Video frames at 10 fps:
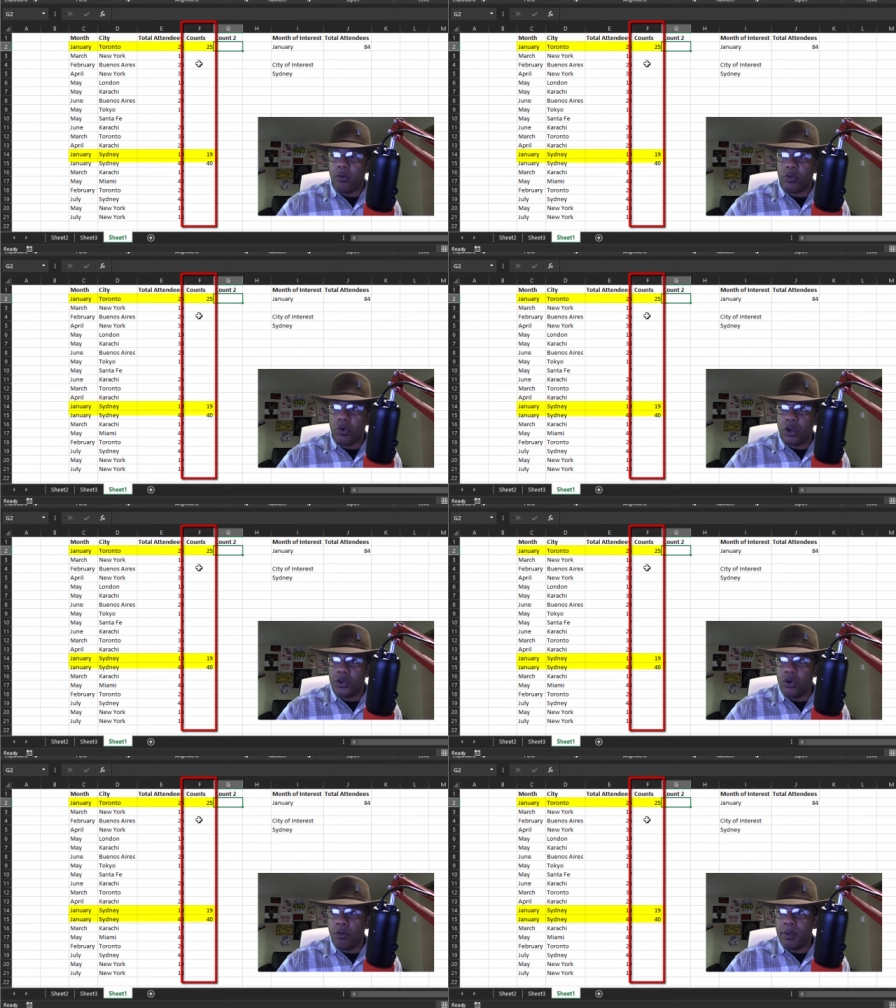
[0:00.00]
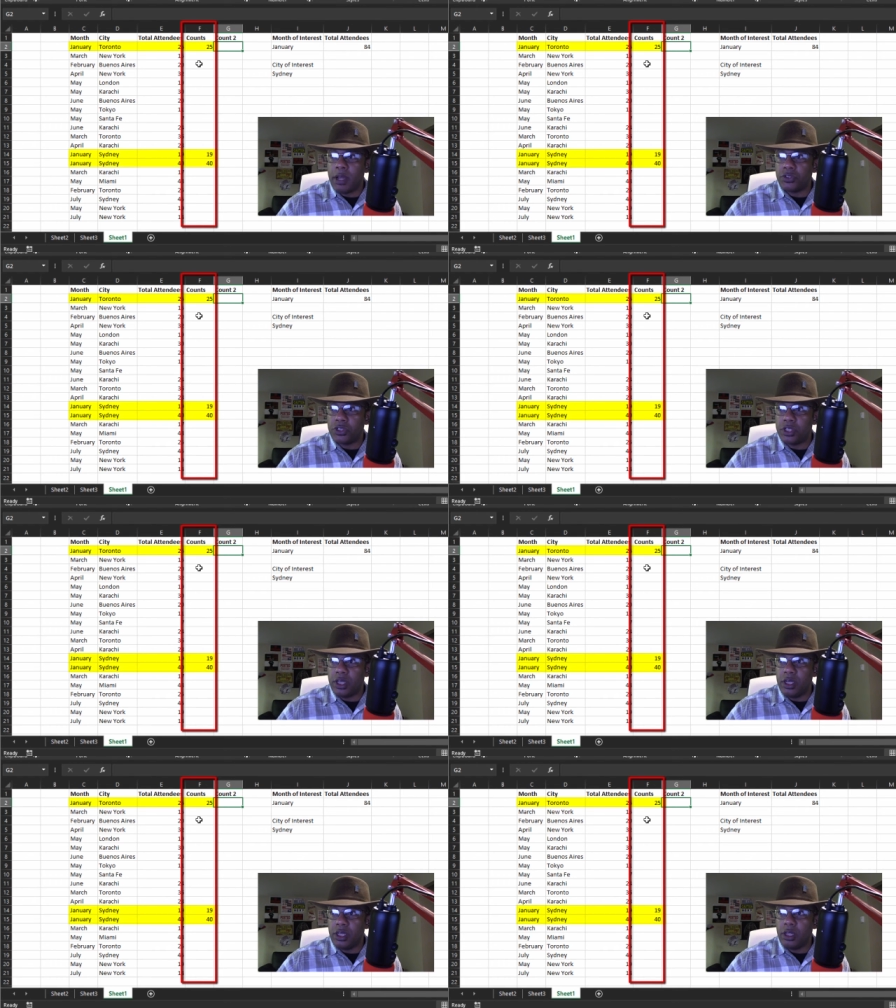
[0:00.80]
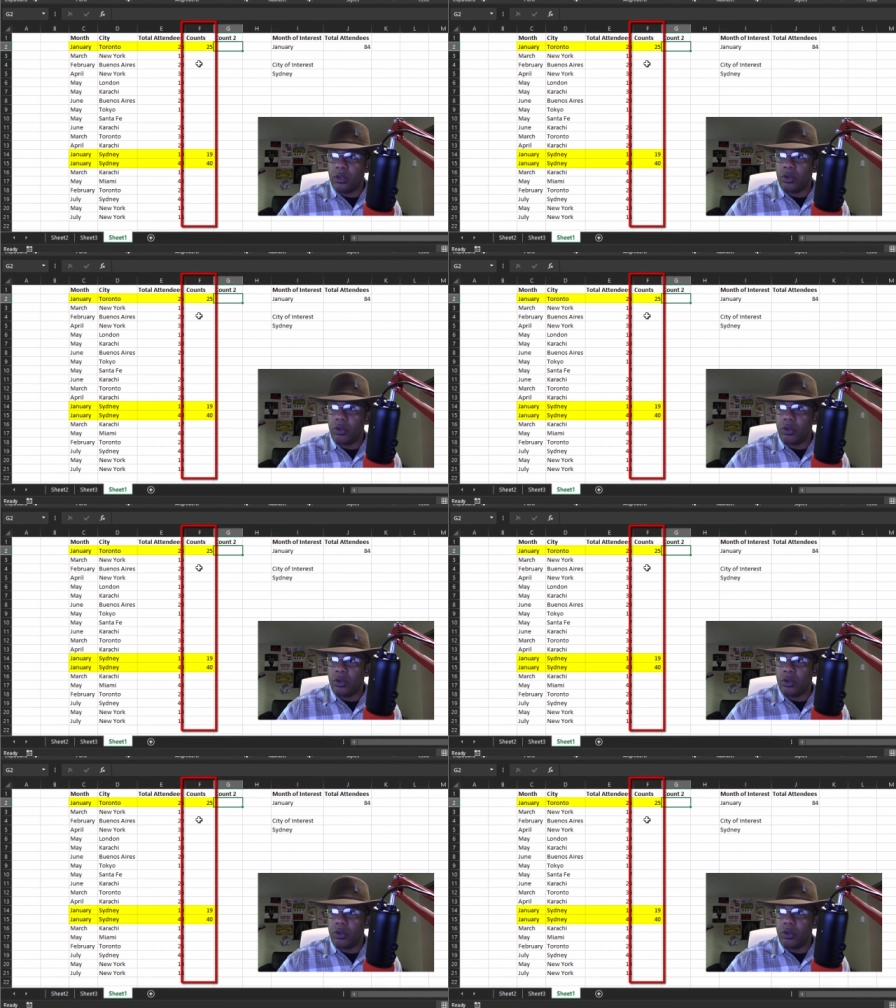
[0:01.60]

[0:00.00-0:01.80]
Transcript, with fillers: we want to know about Sydney